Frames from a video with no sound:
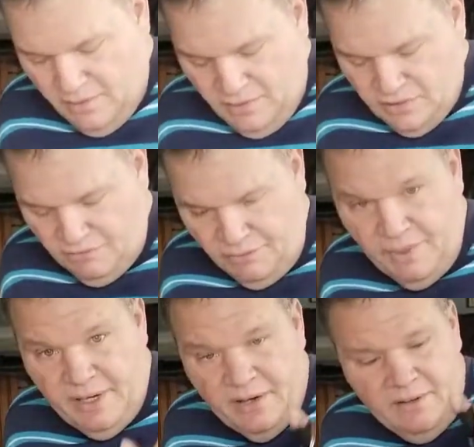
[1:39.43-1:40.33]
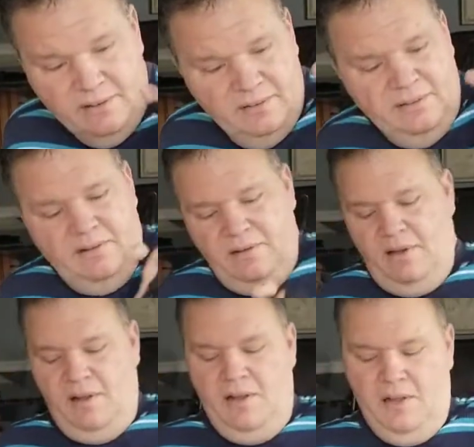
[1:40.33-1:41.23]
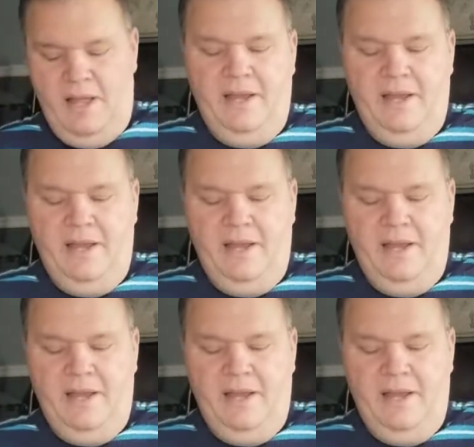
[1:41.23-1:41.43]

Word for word: so from here, I